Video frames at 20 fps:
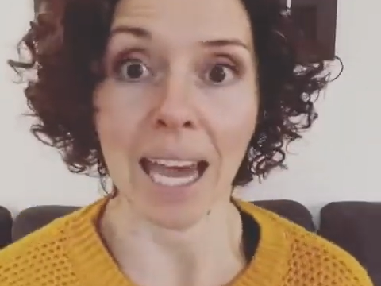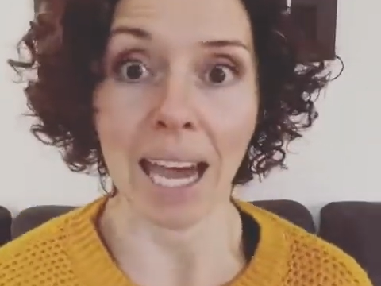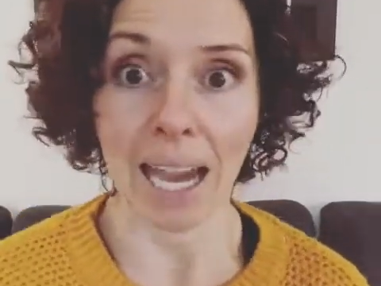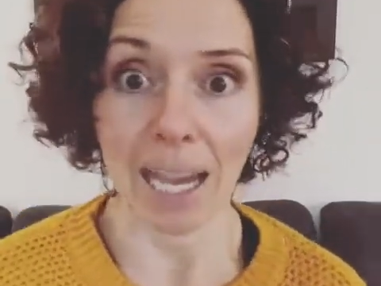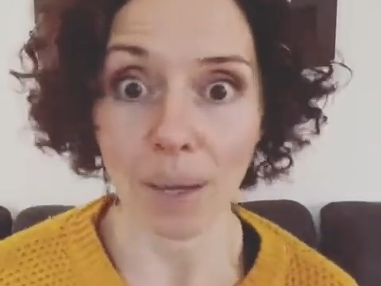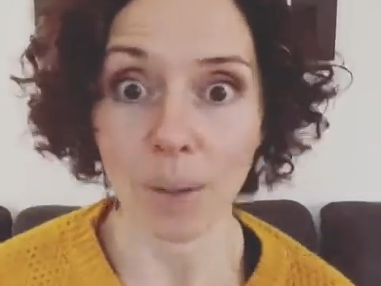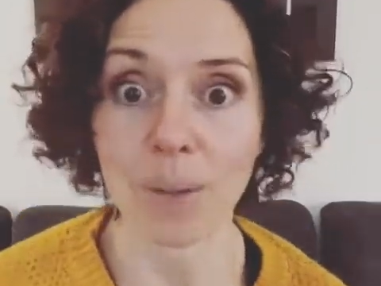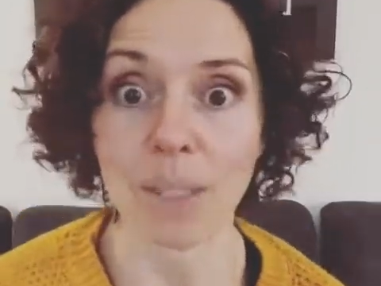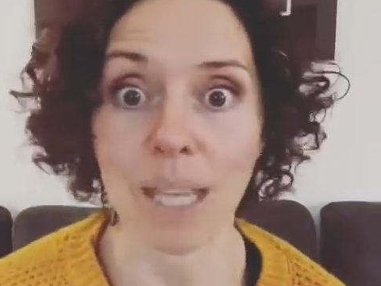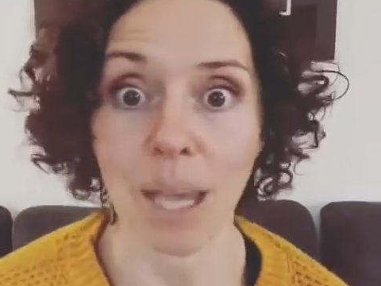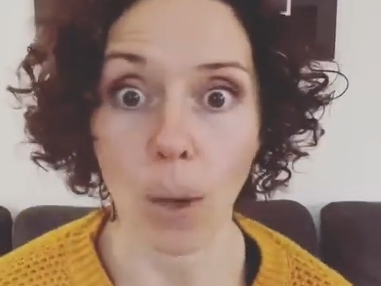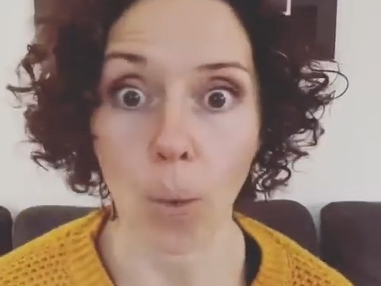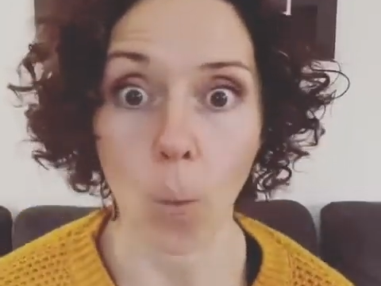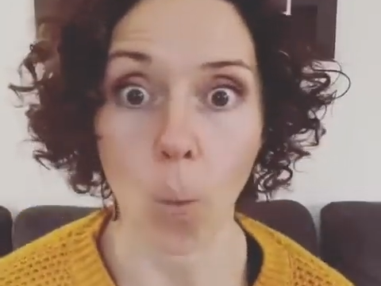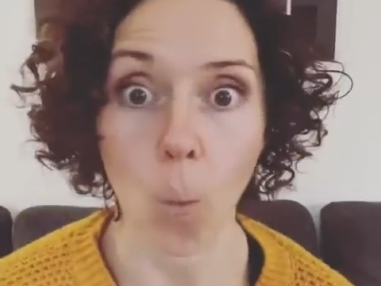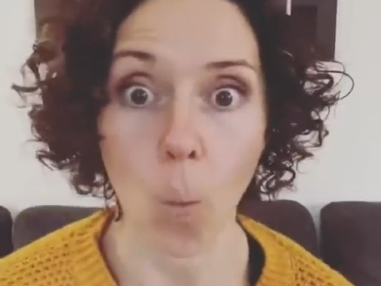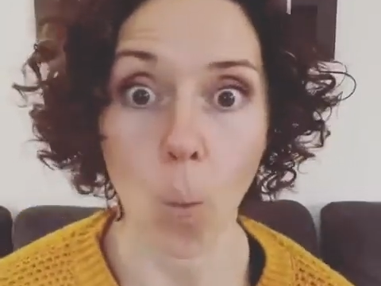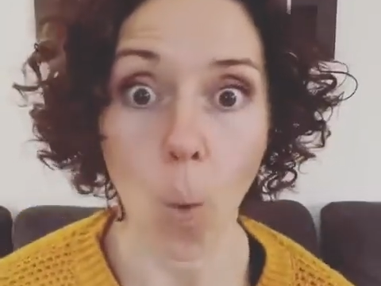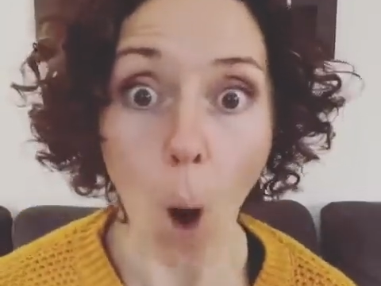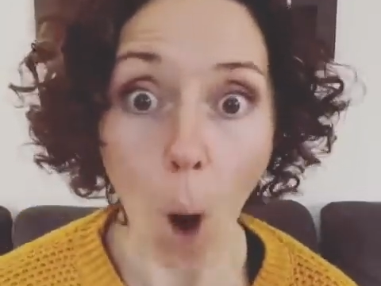And it was like,
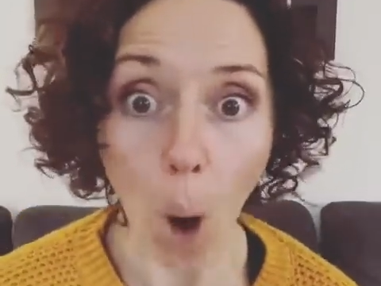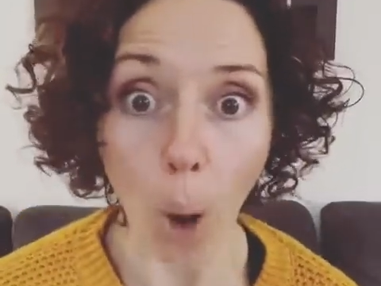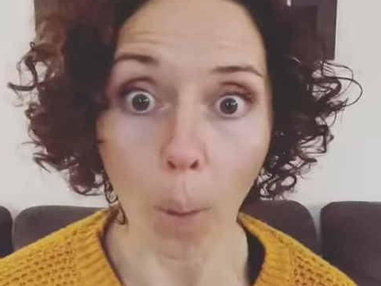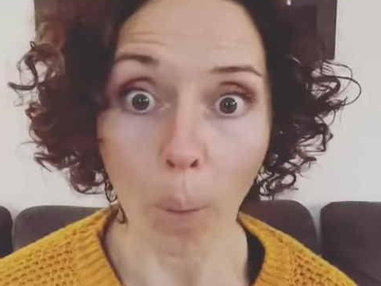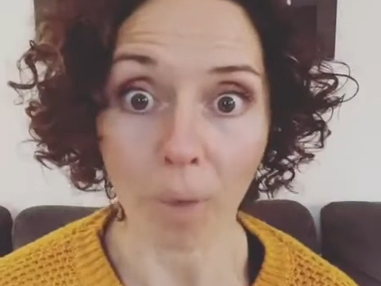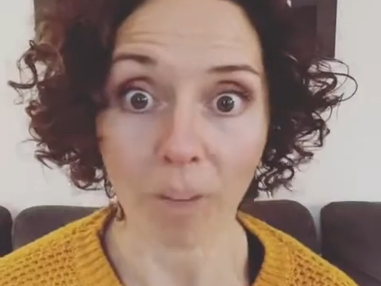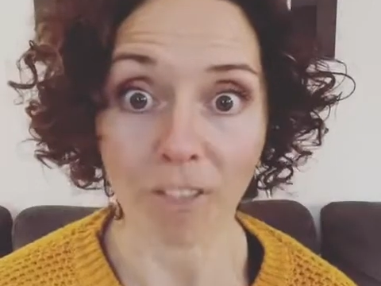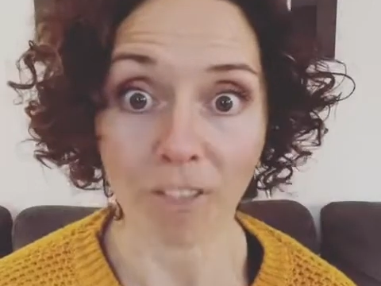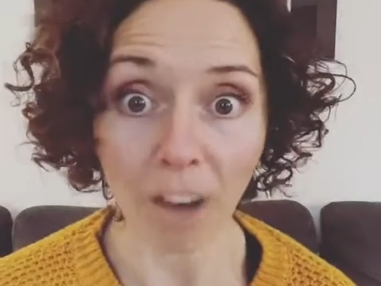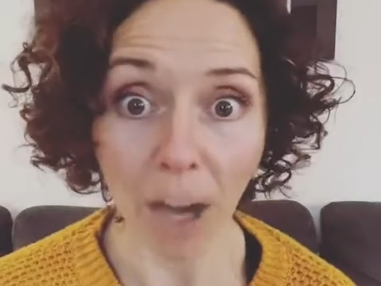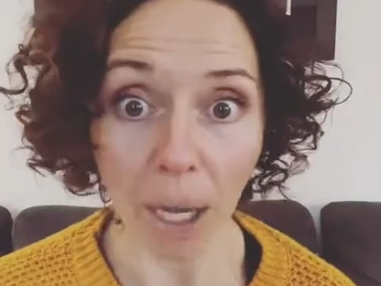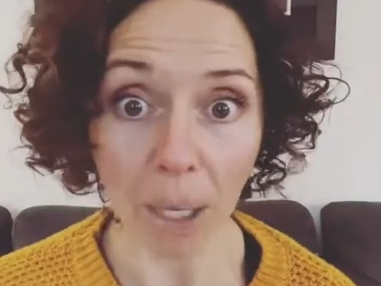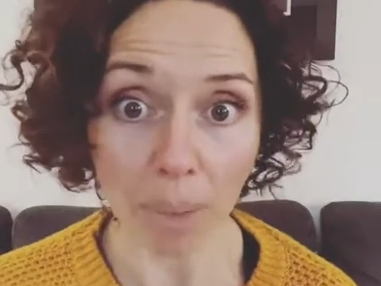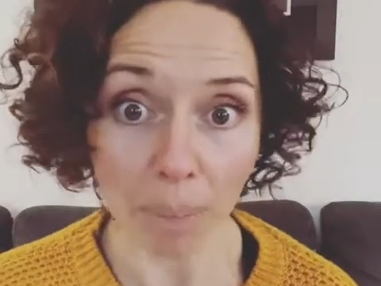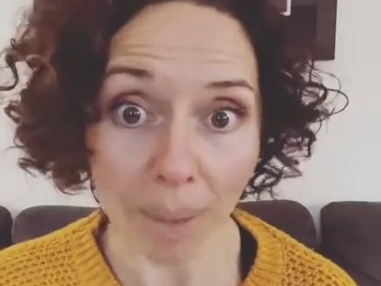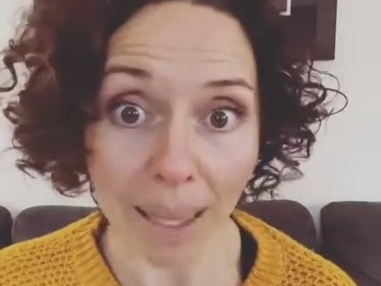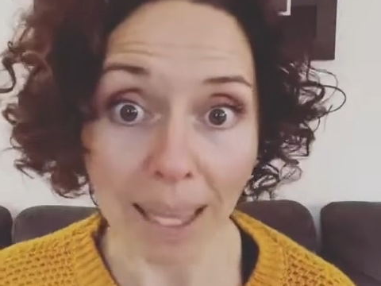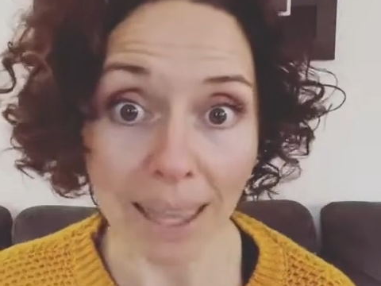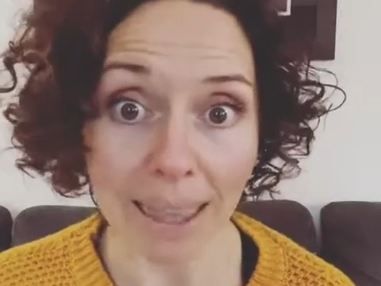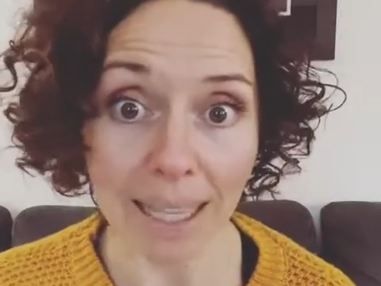whoa, fuck
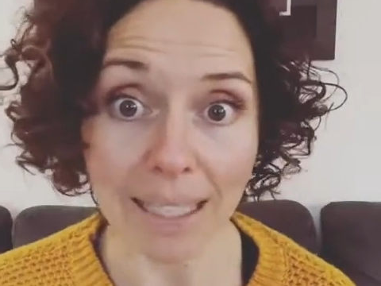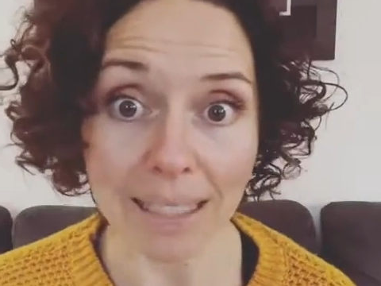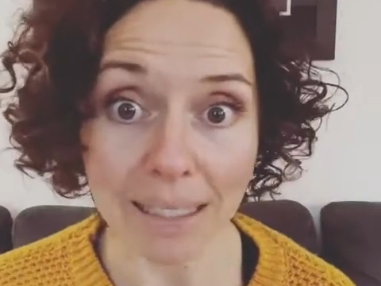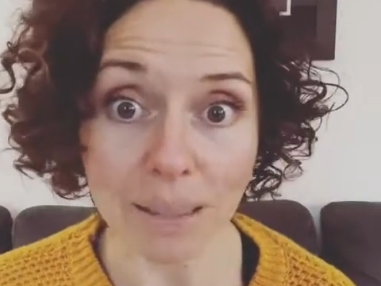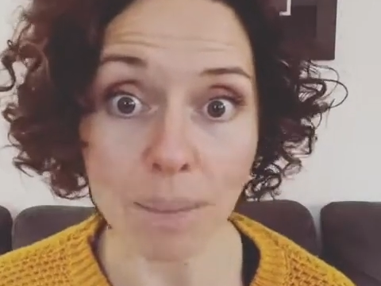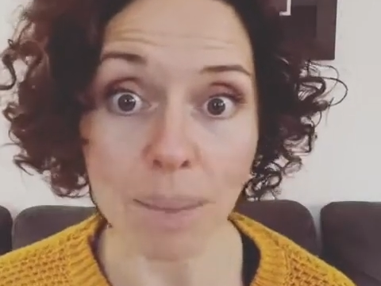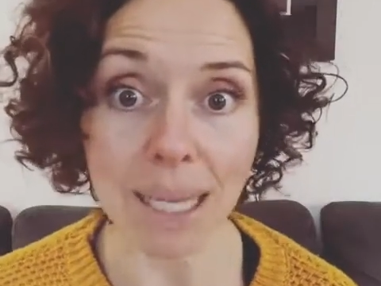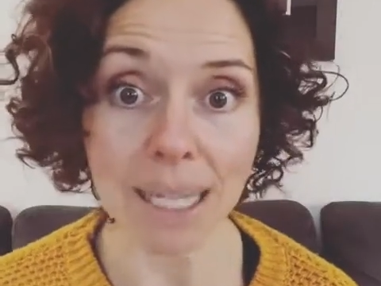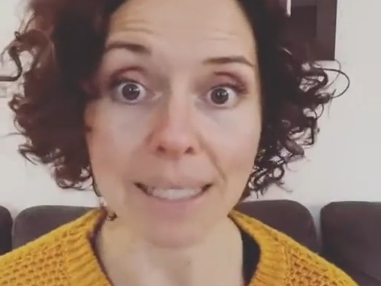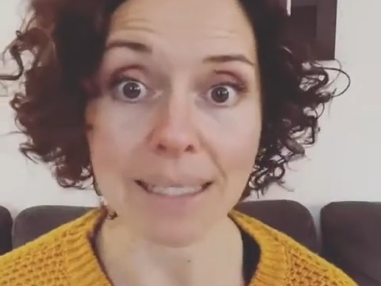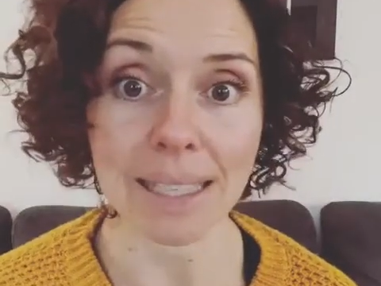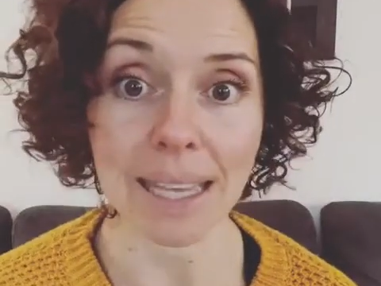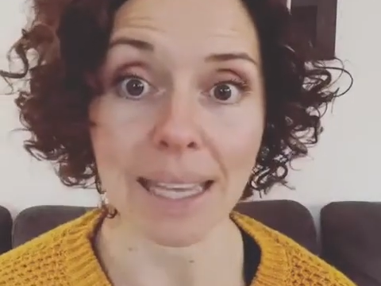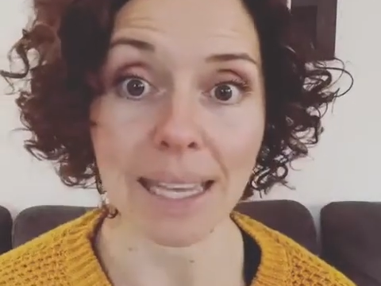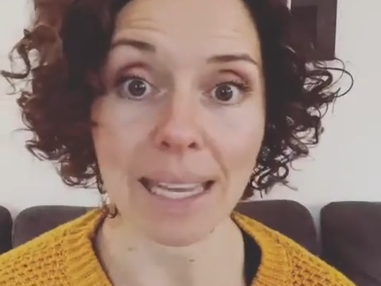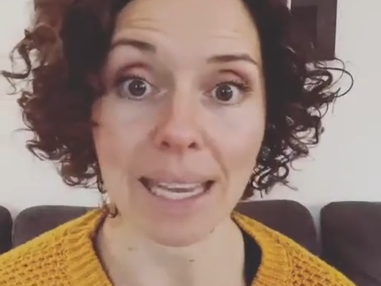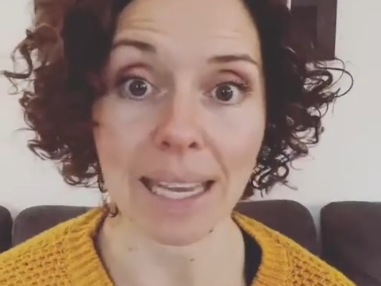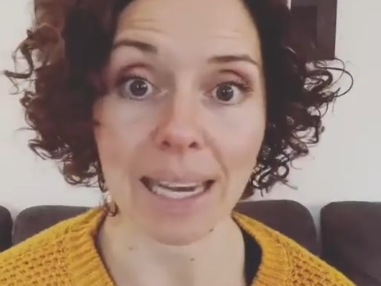me, that's amazing.